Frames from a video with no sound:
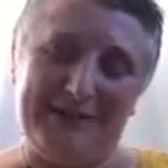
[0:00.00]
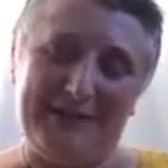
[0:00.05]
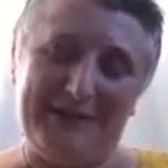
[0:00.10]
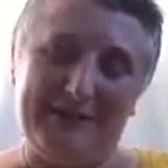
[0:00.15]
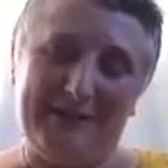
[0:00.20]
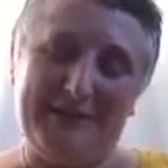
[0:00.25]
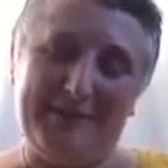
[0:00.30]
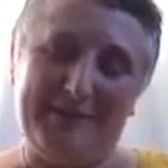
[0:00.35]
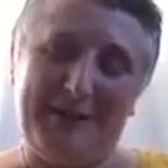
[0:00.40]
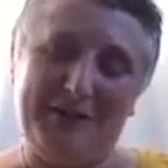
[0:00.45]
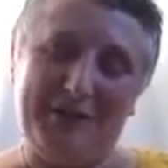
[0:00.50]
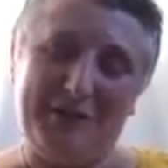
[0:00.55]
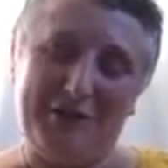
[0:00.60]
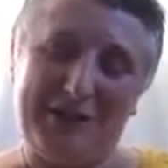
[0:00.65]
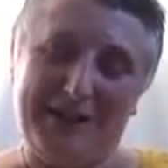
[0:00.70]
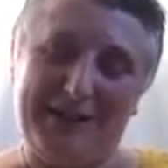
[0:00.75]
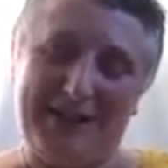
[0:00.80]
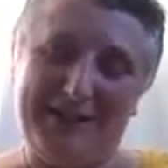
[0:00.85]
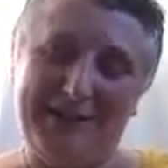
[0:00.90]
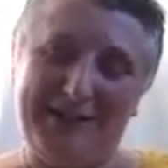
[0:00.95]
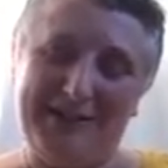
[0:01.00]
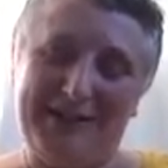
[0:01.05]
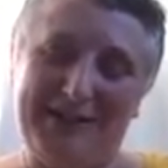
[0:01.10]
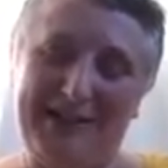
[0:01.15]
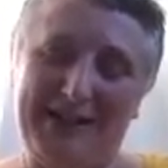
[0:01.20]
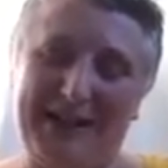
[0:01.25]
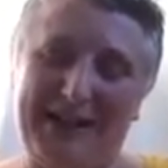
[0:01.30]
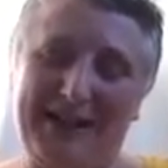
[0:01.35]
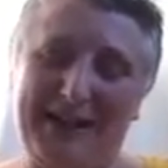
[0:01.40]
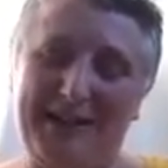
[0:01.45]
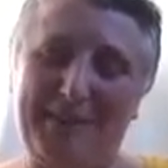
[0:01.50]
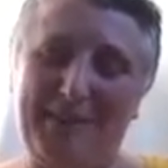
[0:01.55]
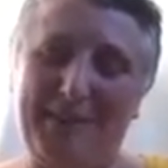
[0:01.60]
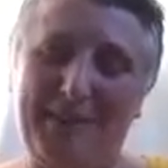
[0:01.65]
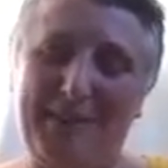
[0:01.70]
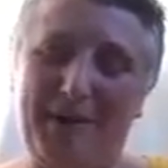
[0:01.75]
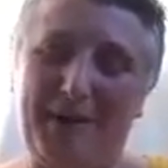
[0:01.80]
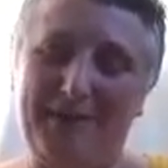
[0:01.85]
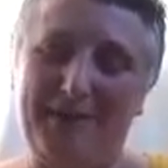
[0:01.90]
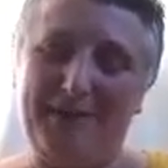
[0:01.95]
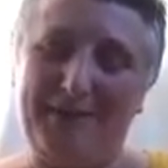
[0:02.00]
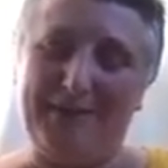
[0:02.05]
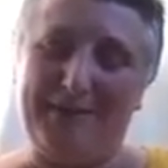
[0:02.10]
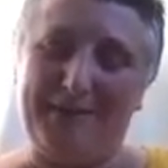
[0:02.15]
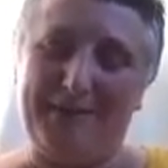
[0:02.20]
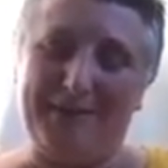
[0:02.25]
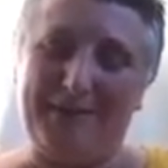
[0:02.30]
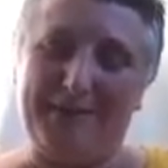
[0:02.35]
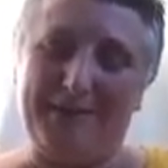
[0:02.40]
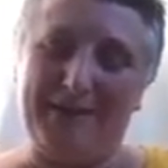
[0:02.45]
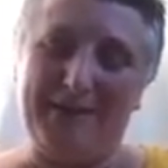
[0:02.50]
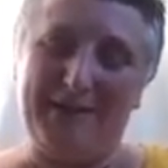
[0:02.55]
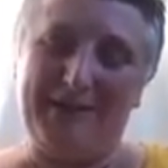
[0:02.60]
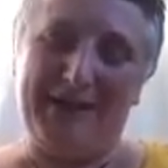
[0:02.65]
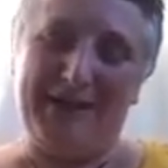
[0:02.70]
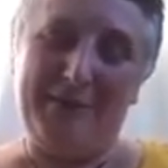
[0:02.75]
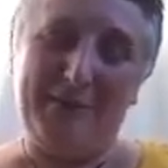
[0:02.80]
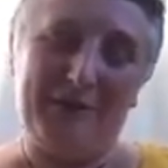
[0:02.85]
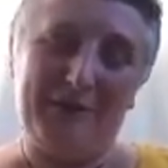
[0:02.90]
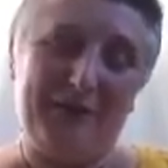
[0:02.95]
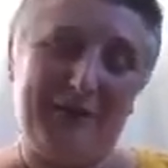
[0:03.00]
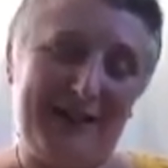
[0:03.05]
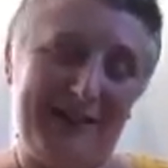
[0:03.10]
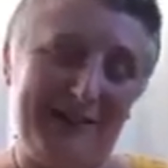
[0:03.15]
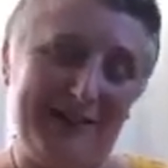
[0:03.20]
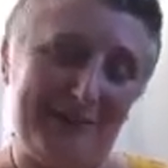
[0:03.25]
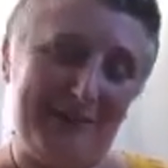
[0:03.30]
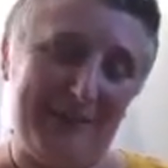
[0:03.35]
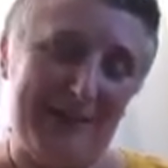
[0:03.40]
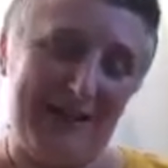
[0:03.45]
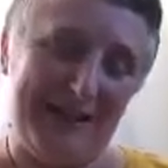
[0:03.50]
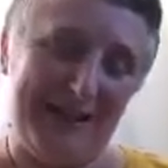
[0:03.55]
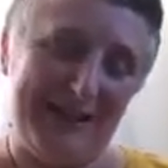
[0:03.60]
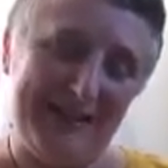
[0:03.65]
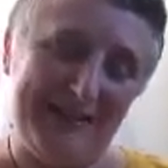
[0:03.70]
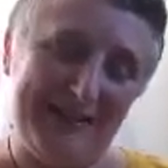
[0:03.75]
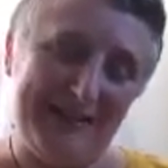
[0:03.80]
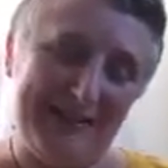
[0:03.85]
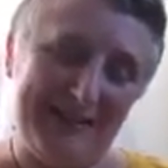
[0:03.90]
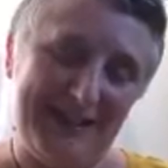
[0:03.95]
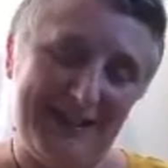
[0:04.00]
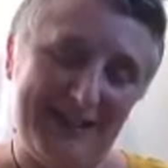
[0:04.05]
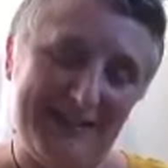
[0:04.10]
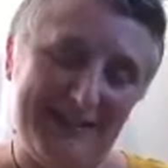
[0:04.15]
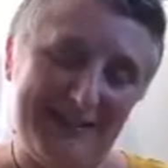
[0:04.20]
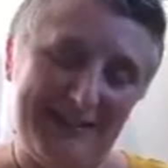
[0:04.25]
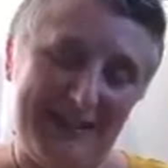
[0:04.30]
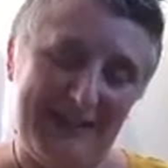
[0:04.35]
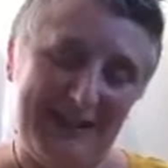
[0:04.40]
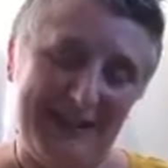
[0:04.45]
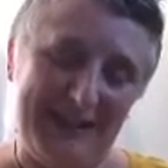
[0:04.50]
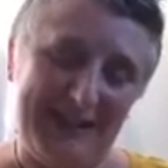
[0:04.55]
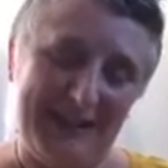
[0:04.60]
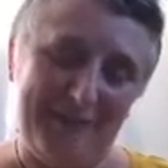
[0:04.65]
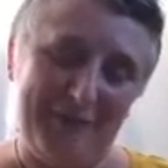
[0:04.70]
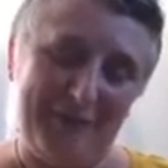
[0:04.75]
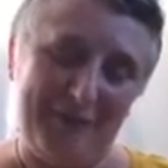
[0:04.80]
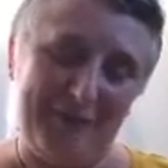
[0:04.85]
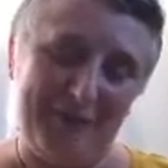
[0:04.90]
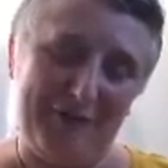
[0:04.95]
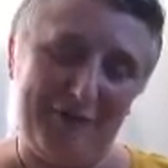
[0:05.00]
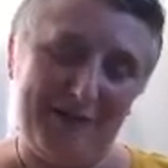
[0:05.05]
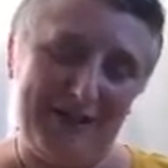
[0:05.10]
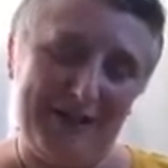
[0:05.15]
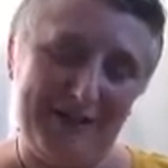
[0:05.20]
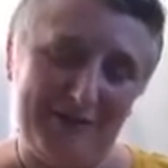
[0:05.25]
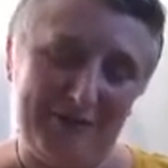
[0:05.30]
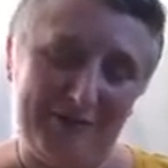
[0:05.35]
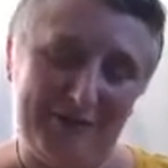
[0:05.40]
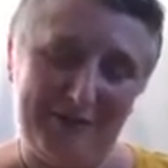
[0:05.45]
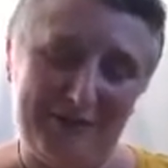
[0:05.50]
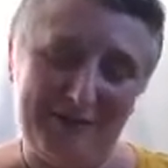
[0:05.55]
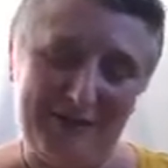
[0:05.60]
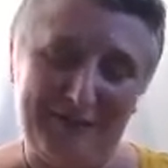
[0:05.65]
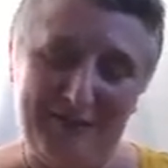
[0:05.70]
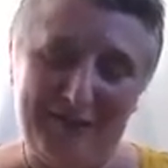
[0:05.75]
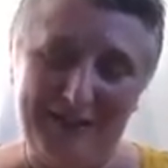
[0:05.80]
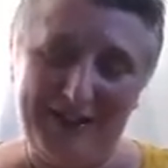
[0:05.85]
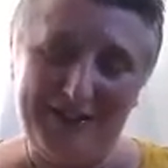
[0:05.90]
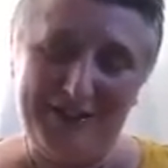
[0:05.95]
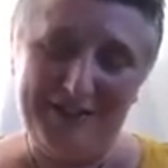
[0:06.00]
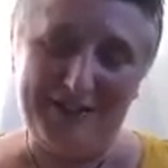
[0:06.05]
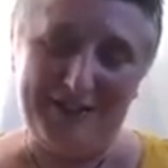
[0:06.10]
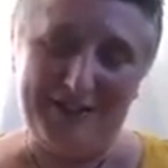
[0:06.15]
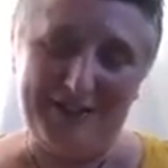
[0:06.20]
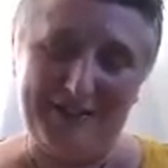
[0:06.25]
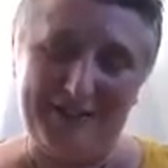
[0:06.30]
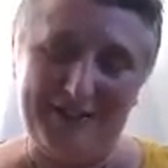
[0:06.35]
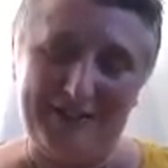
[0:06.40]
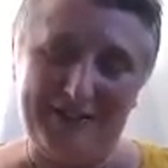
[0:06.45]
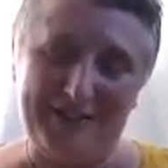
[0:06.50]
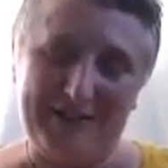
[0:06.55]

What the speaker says: And much jealousy came upon them as he was victimized in his time before his crucifixion.